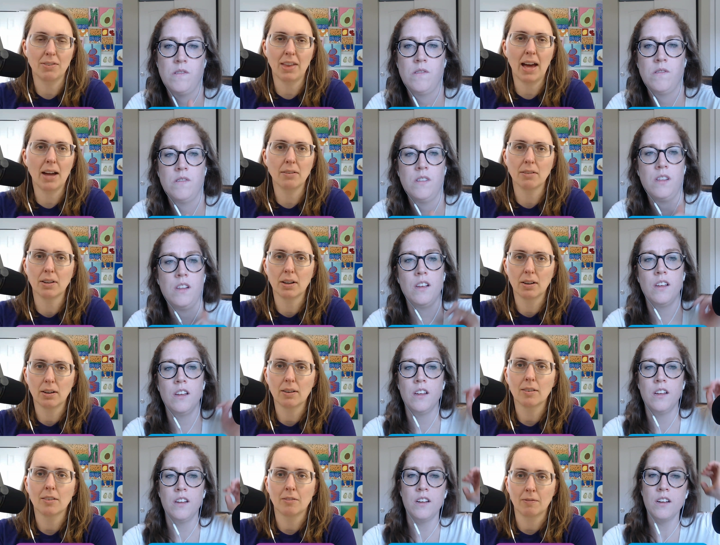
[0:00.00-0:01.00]
Speaker 1: if that.
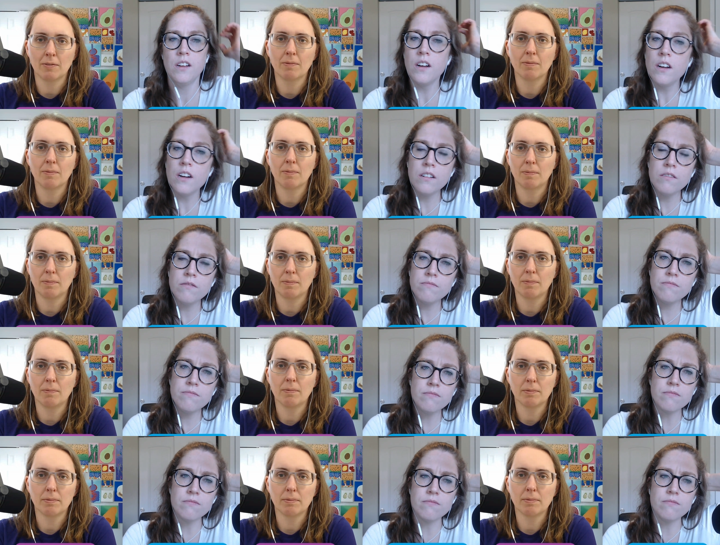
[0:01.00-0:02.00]

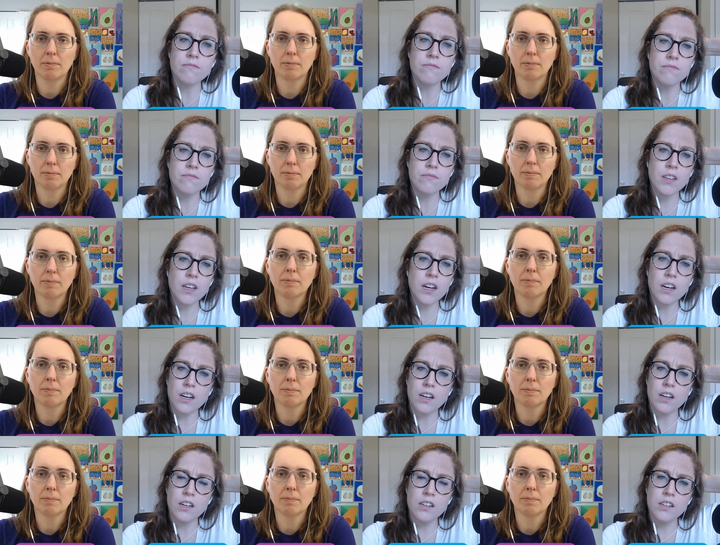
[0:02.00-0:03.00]
Speaker 2: Hmm. Yeah.
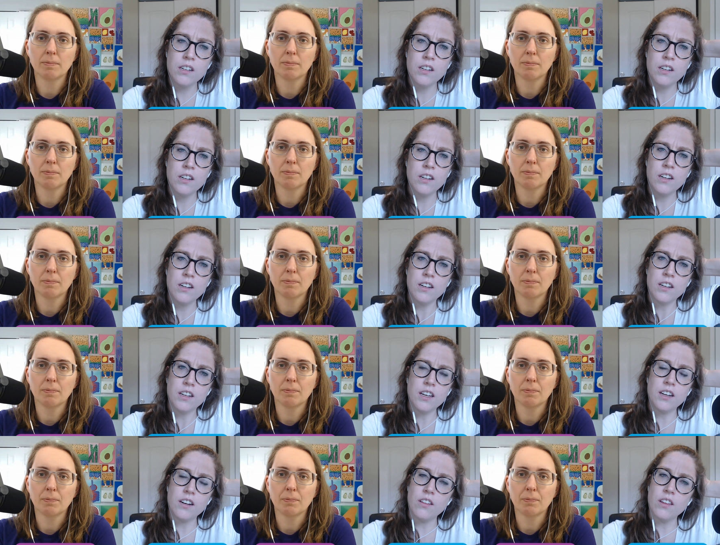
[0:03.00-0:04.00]

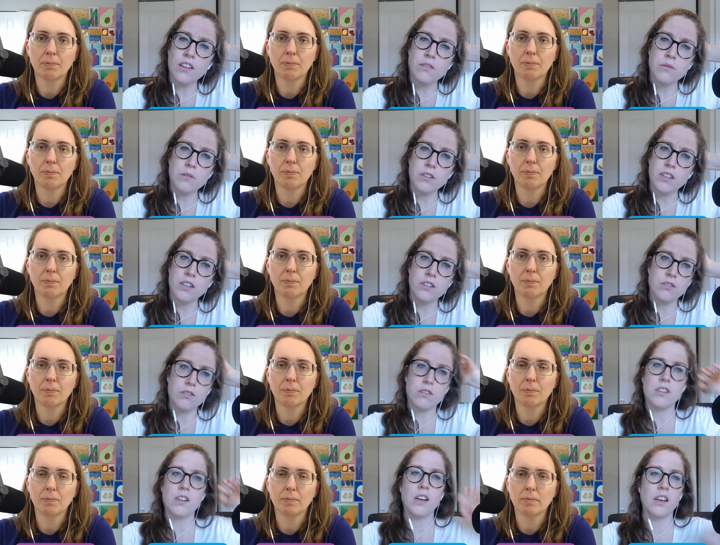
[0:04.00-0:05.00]
Yeah, no, that's really
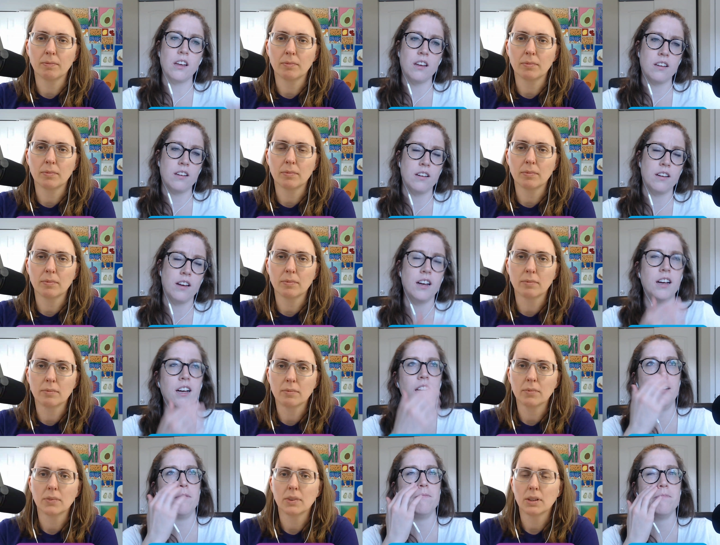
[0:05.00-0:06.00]
interesting.
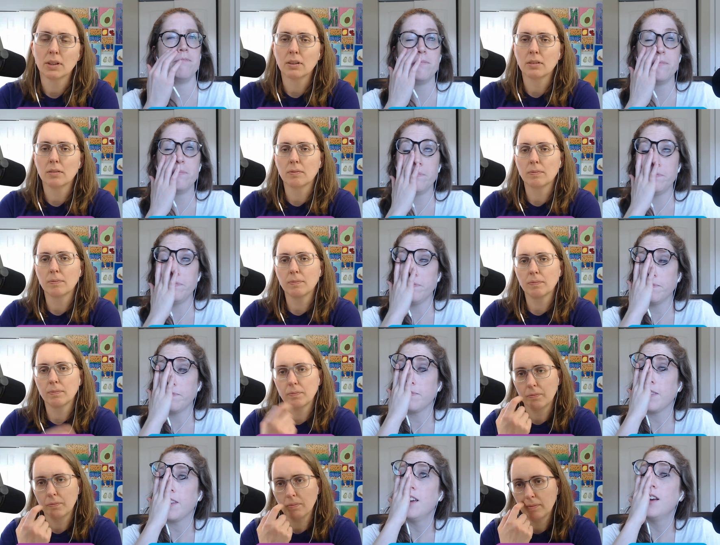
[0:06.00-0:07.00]
Um,
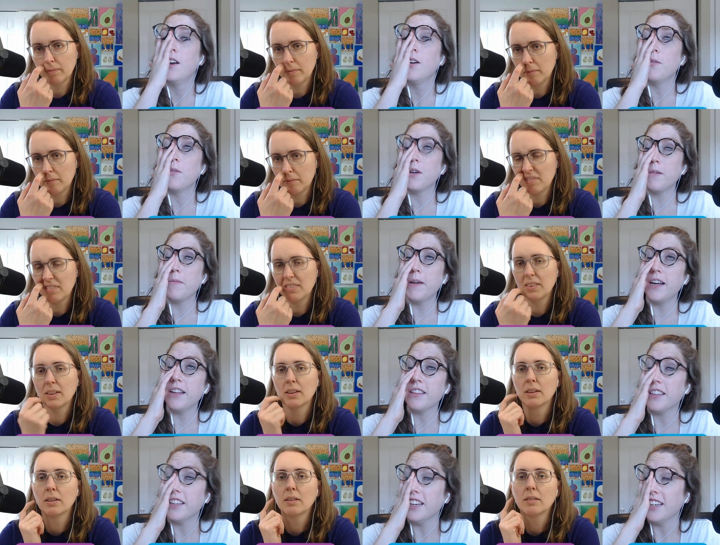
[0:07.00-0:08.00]
what about
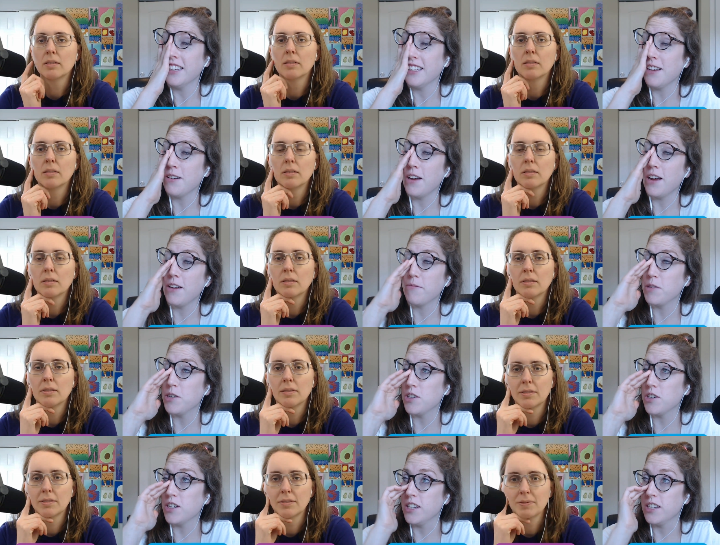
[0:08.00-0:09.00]
this? I, I'm
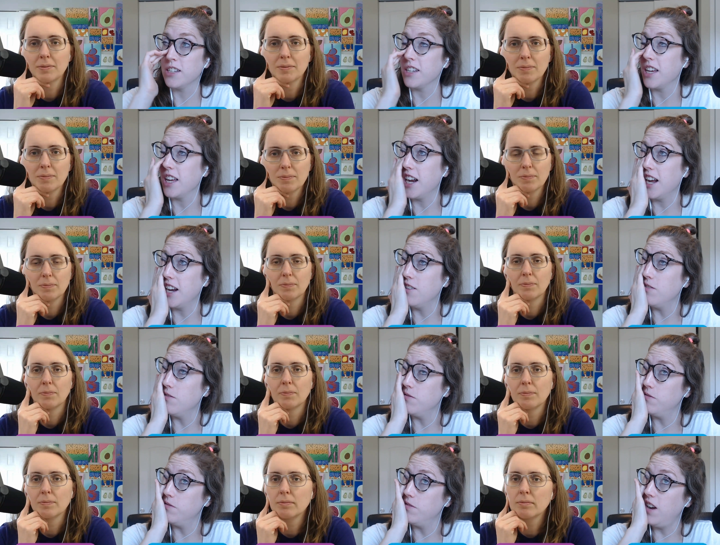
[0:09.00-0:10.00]
curious again. I don't,
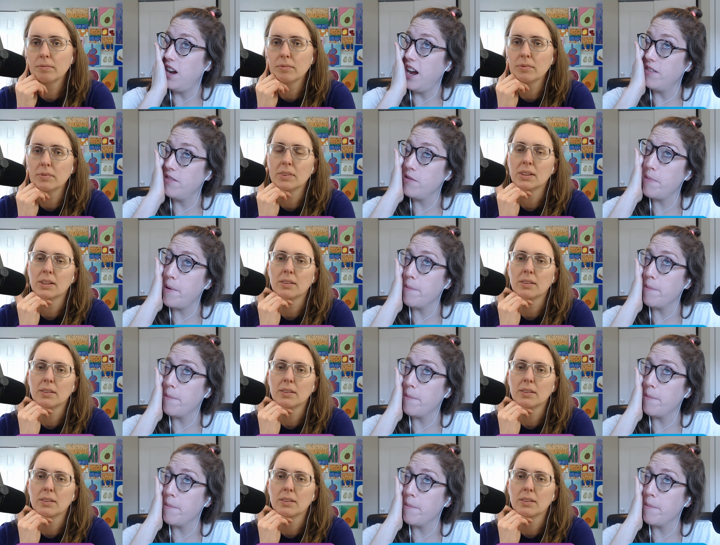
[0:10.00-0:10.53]
I remember